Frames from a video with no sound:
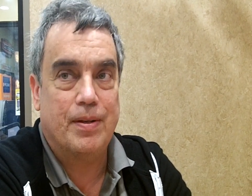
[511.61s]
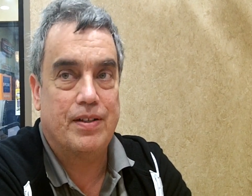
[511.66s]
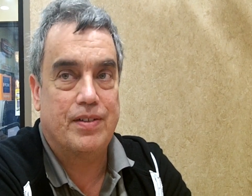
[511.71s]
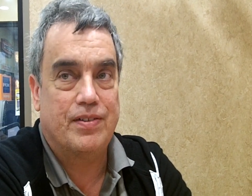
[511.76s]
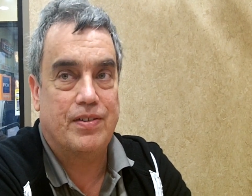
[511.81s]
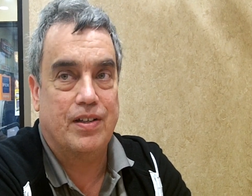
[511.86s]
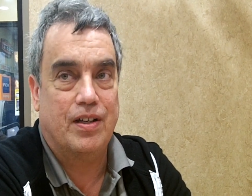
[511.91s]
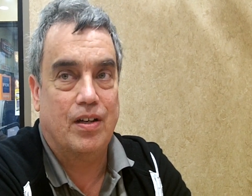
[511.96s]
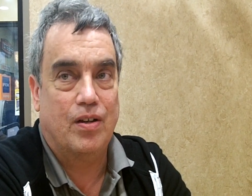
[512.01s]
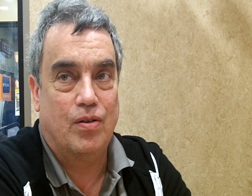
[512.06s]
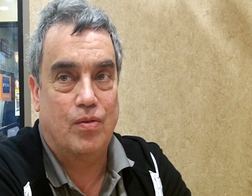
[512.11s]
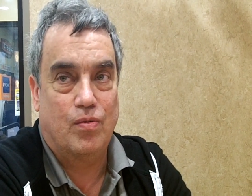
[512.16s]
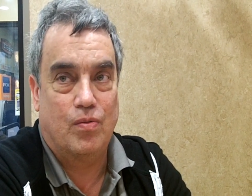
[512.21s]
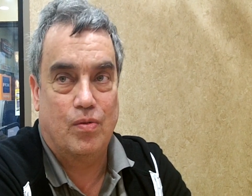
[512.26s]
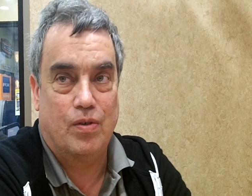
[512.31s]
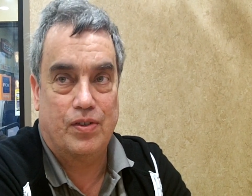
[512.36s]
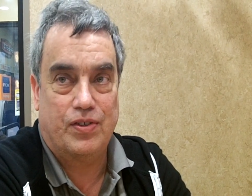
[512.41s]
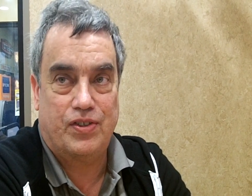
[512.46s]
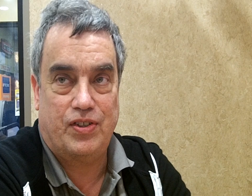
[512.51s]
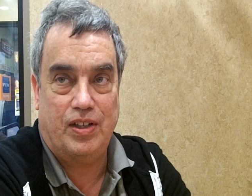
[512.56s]
And so
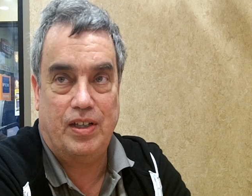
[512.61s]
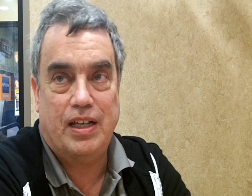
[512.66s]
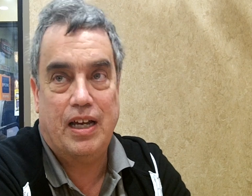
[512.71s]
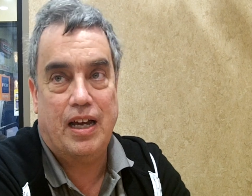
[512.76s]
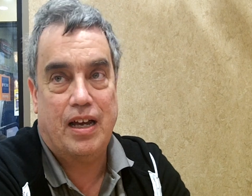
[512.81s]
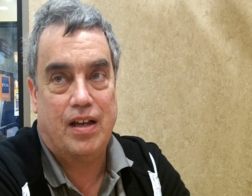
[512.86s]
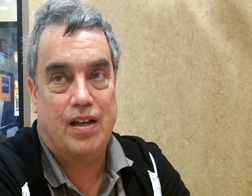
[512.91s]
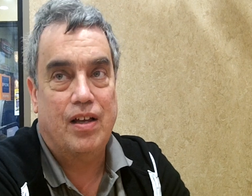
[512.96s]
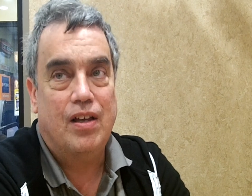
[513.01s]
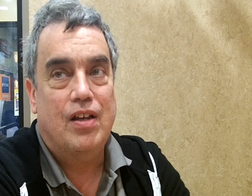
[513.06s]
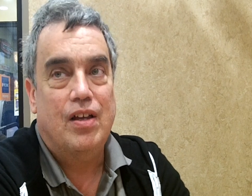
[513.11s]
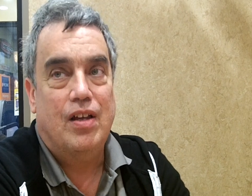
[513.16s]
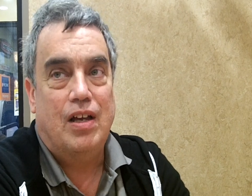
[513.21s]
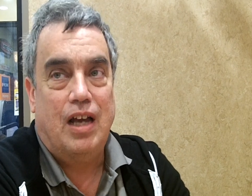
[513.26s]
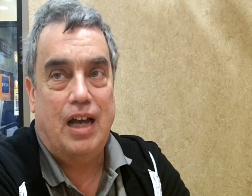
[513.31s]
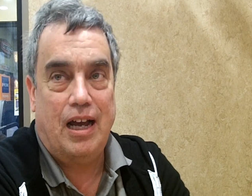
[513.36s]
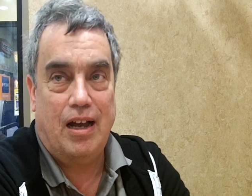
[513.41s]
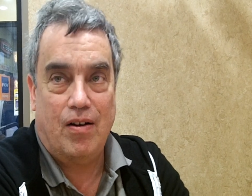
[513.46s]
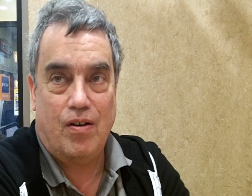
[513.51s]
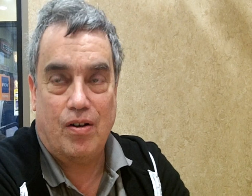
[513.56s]
we'll see how
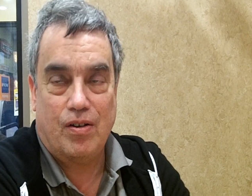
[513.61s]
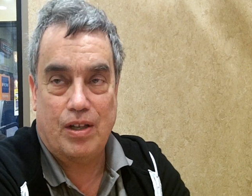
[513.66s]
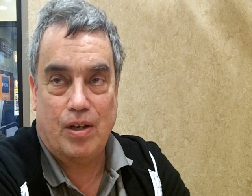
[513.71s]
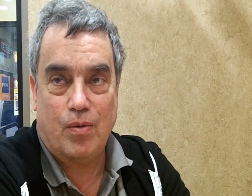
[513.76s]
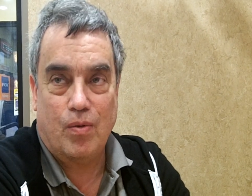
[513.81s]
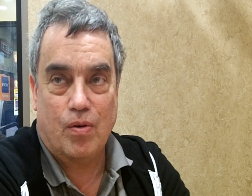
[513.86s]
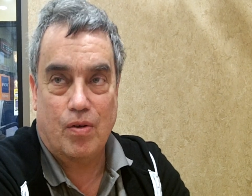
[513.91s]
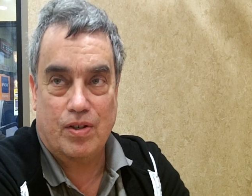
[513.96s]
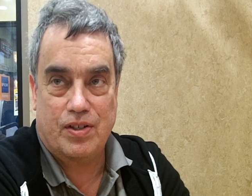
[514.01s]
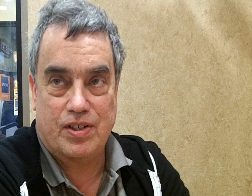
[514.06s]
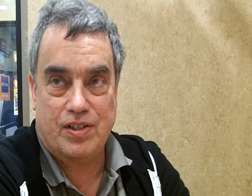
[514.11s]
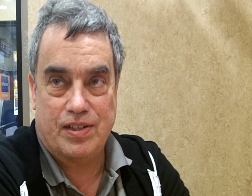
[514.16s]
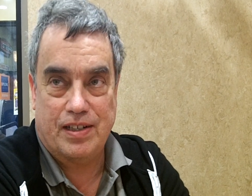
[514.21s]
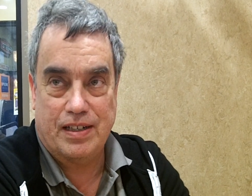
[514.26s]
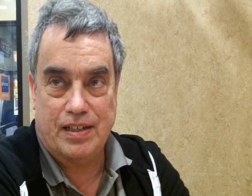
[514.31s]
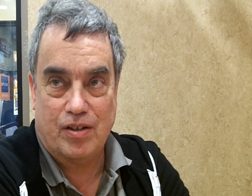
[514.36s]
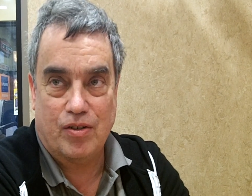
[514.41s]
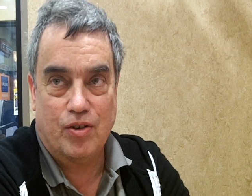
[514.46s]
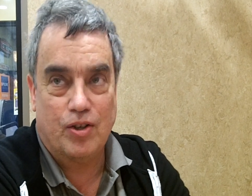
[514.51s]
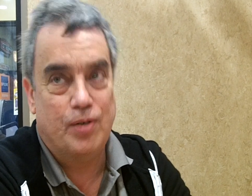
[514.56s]
all that works. Is
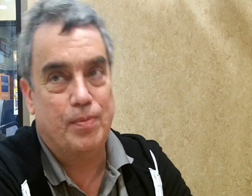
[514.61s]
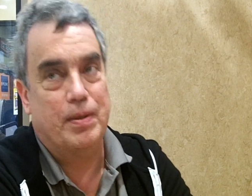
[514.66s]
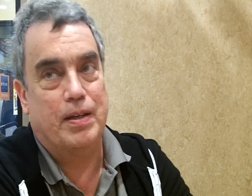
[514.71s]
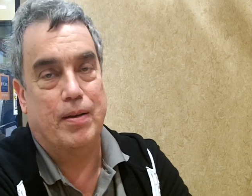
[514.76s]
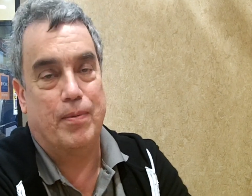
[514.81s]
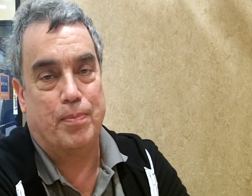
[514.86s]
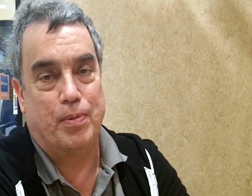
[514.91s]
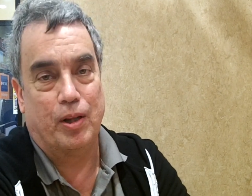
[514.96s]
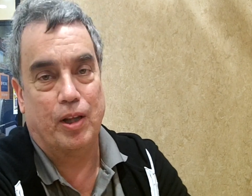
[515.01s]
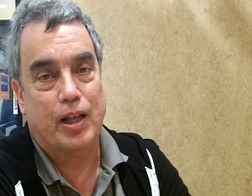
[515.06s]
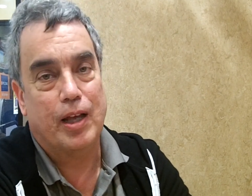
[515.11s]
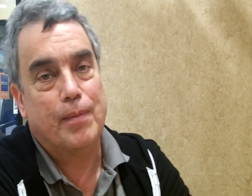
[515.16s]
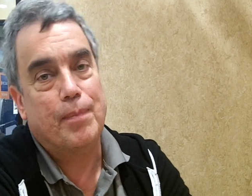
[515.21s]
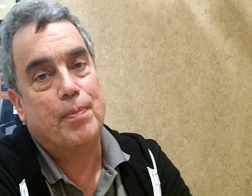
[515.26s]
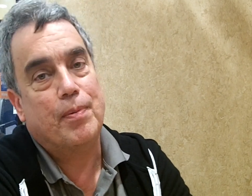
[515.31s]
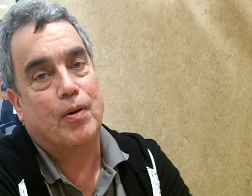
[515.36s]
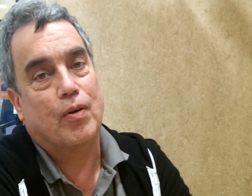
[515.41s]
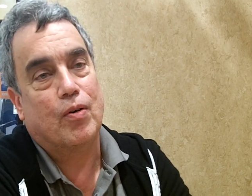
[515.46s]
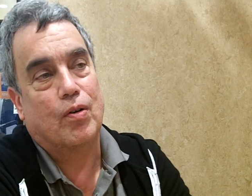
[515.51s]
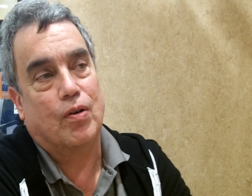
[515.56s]
it going to be a blip
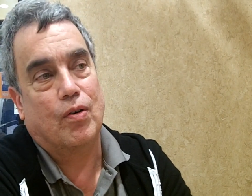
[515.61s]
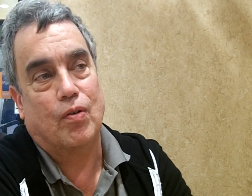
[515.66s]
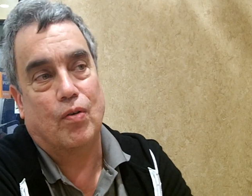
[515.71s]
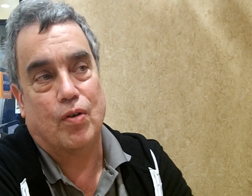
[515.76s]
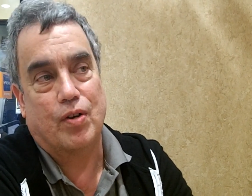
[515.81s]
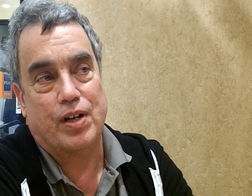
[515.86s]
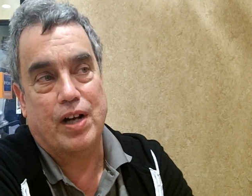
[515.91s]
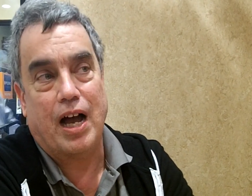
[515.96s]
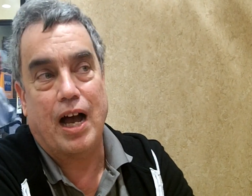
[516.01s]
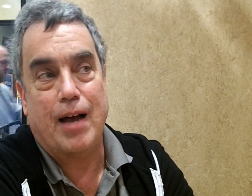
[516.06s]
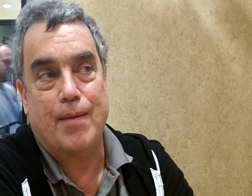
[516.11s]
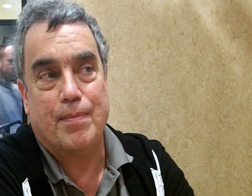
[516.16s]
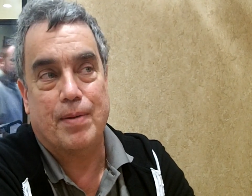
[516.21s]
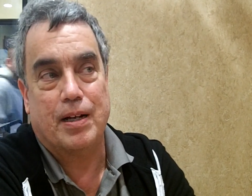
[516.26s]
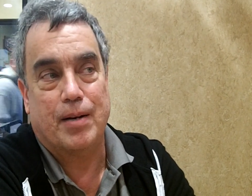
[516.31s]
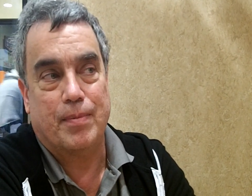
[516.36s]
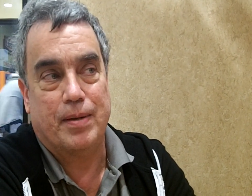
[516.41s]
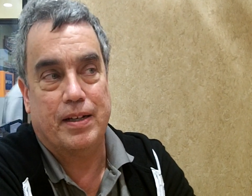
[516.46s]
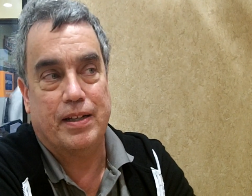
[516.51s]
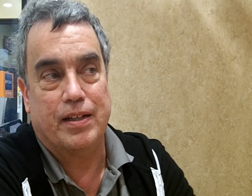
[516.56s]
or not?
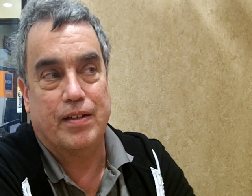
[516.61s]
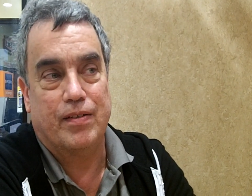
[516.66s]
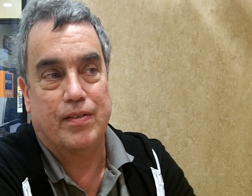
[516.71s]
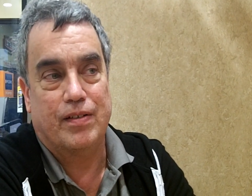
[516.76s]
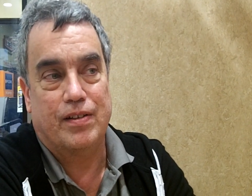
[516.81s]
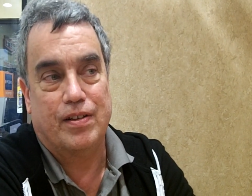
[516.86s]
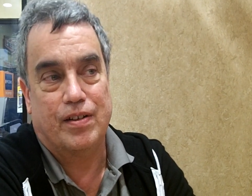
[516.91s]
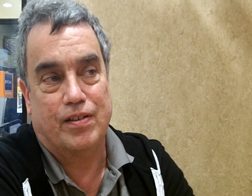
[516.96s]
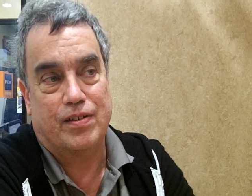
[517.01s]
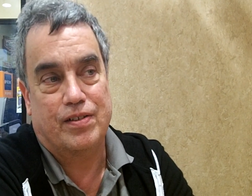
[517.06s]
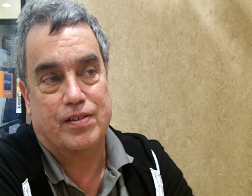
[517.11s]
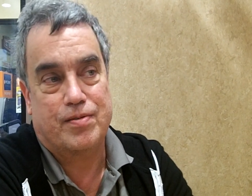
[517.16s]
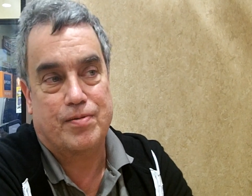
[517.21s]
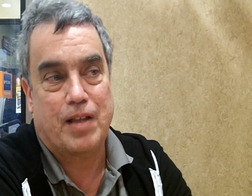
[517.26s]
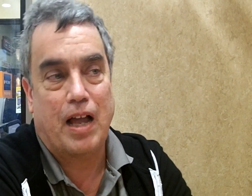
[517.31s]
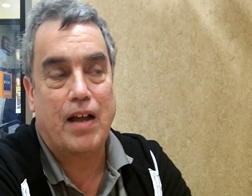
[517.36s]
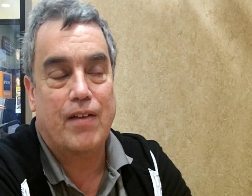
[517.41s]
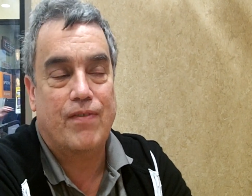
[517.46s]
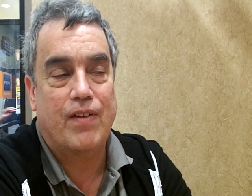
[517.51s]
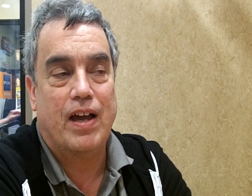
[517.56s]
But I mean, their
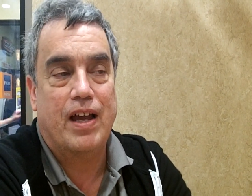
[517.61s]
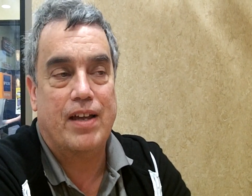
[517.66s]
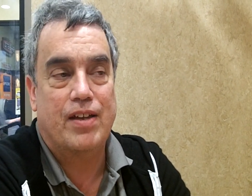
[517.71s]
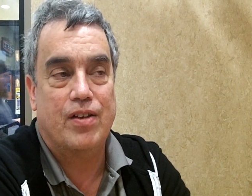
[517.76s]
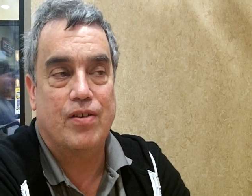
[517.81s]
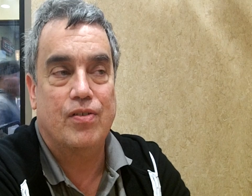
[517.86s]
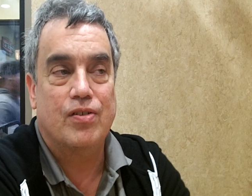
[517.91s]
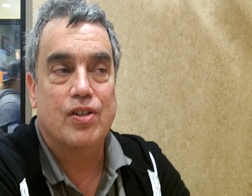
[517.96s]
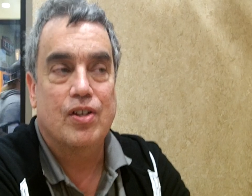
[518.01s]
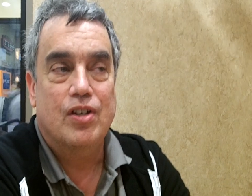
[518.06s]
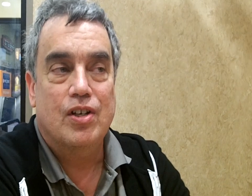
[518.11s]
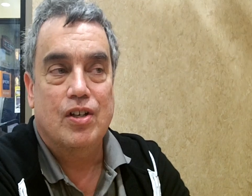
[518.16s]
stock value